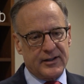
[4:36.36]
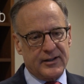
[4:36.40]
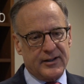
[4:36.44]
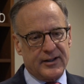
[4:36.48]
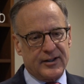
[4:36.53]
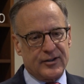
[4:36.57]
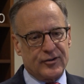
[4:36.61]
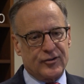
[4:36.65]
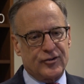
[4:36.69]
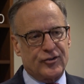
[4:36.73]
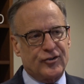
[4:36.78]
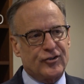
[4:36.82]

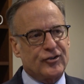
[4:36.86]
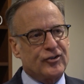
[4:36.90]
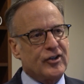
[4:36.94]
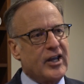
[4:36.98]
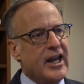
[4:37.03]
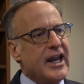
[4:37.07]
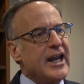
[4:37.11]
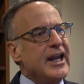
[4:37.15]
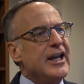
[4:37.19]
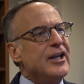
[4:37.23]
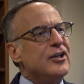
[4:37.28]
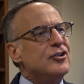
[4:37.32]
the
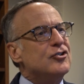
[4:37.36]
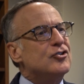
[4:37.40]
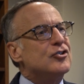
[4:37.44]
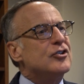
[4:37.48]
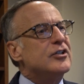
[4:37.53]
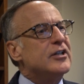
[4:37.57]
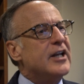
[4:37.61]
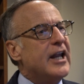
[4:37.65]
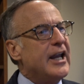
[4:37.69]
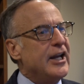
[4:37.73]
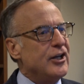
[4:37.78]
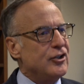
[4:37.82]
sage
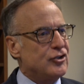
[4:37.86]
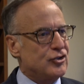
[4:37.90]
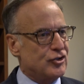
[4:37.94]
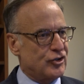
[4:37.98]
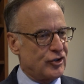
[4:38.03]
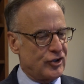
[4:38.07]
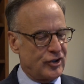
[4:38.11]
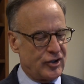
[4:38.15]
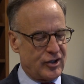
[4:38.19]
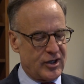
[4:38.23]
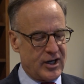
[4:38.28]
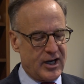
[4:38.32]

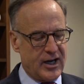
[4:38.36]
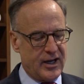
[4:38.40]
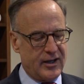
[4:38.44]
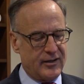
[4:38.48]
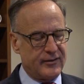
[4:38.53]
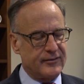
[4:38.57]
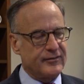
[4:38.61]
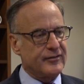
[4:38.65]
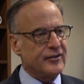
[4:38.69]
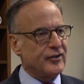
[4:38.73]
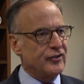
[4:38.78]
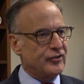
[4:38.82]
nature
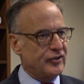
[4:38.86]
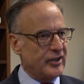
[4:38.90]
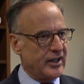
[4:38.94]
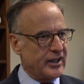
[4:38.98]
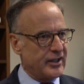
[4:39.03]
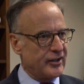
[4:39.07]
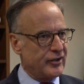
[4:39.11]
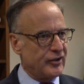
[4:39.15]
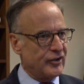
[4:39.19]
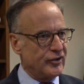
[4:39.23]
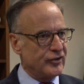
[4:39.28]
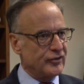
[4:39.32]
of the
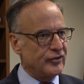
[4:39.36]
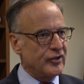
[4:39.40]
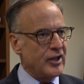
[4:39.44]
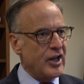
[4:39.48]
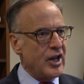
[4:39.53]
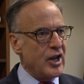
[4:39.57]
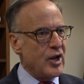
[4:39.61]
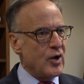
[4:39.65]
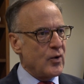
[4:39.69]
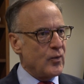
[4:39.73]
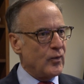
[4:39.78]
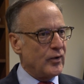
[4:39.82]
senators
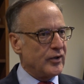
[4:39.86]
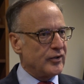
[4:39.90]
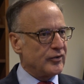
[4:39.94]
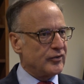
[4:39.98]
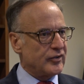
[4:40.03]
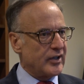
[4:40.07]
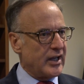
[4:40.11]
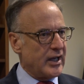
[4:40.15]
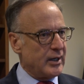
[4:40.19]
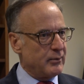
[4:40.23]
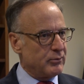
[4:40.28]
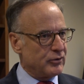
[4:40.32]

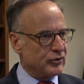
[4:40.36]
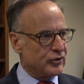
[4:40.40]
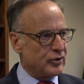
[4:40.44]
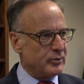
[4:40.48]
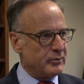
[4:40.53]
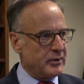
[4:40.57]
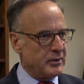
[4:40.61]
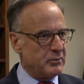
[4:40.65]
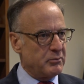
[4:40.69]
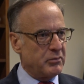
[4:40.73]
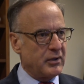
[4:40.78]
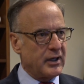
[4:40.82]
was able to
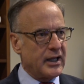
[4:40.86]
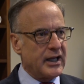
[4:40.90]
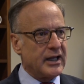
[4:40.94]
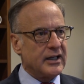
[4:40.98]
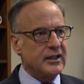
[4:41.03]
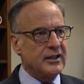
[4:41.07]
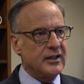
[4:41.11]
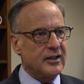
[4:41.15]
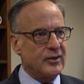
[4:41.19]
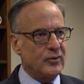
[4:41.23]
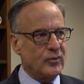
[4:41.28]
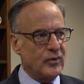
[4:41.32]
be
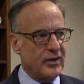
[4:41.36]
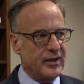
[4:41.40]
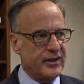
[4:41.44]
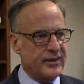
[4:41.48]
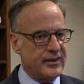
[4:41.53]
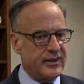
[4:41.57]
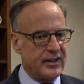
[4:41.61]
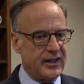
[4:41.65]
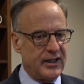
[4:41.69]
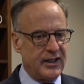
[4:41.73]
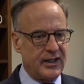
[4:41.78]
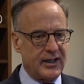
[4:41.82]
blended
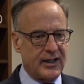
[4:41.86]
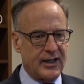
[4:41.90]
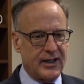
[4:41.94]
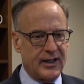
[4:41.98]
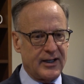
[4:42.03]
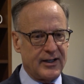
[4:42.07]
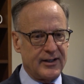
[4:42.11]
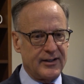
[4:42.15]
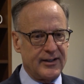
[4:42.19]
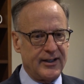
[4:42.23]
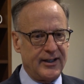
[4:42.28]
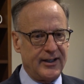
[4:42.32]
with the,
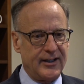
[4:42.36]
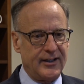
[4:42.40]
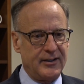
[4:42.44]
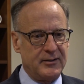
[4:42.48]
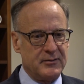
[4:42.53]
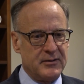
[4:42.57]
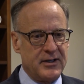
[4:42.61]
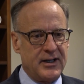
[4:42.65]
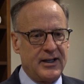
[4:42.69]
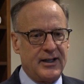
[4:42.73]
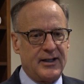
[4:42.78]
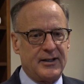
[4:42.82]
uh, the
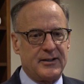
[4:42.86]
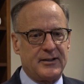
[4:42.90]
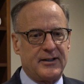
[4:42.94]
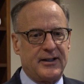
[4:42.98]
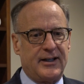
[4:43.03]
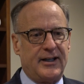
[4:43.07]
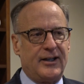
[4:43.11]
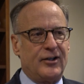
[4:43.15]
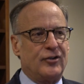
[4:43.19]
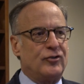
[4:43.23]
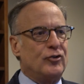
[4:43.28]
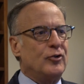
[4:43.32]

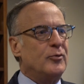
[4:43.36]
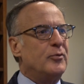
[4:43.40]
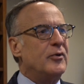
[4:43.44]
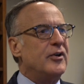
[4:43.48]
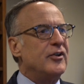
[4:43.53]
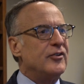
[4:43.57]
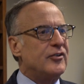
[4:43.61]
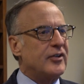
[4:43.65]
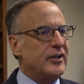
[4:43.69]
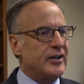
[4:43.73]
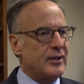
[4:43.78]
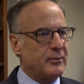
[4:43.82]
the
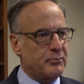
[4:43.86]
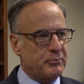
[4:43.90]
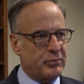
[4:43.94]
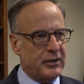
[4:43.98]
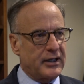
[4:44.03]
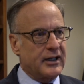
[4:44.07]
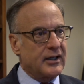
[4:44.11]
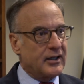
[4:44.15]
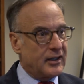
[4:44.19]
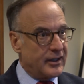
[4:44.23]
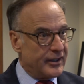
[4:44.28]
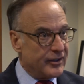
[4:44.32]
exuberance and the
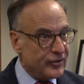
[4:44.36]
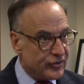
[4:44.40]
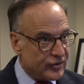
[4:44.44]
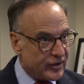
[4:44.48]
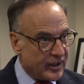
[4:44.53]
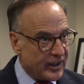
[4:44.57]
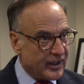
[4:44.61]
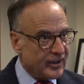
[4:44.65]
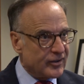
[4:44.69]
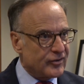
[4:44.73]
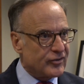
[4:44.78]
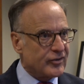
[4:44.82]
political
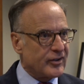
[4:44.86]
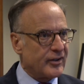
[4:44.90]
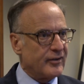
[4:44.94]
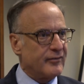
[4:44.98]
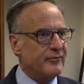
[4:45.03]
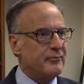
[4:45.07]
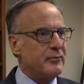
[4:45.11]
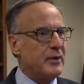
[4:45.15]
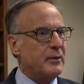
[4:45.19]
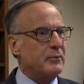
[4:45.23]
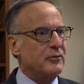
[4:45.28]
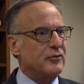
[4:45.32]
instincts
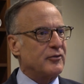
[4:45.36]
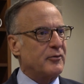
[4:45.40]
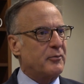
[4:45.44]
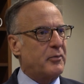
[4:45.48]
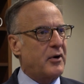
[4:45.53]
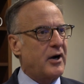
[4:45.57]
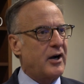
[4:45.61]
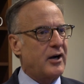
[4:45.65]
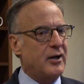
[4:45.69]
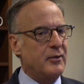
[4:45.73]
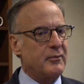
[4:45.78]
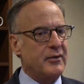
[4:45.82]
of members of
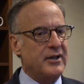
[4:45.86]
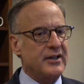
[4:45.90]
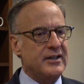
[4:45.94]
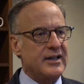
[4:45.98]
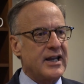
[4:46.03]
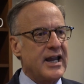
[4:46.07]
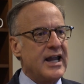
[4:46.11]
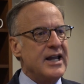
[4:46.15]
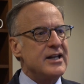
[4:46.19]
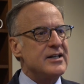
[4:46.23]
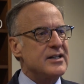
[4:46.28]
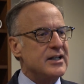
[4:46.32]
parliament
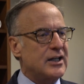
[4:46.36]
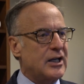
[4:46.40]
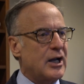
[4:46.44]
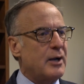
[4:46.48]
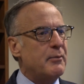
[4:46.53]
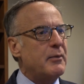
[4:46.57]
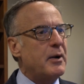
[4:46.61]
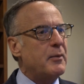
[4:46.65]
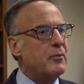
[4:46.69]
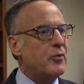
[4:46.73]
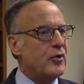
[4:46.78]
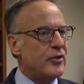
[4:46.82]
to
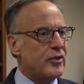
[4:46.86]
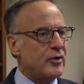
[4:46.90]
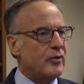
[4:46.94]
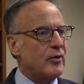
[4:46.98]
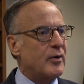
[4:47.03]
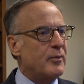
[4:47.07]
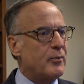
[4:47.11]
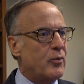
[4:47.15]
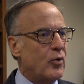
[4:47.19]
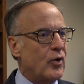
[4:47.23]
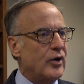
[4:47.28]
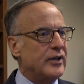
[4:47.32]
come up with a
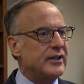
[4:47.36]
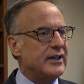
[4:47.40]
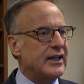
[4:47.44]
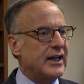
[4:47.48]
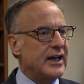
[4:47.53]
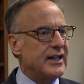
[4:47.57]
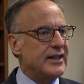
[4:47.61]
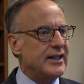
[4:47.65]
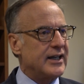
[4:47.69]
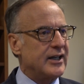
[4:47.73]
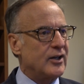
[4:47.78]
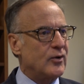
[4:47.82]
report that
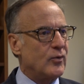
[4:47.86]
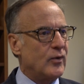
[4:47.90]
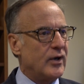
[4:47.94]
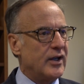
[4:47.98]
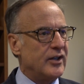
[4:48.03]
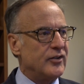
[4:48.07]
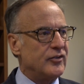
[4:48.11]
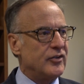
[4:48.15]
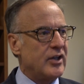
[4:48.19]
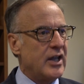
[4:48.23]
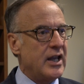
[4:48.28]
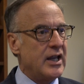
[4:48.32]
I think
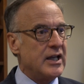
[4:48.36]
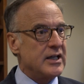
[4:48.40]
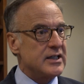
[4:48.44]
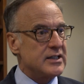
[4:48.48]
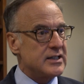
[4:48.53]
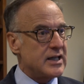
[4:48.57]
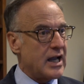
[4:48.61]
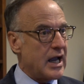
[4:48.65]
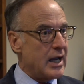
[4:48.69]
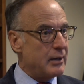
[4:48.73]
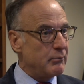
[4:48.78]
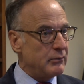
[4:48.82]
was
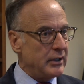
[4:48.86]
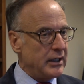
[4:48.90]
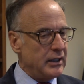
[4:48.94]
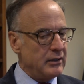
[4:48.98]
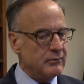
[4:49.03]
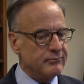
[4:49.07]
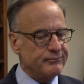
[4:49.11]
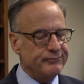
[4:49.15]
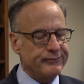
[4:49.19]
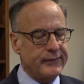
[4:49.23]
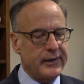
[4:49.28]
timely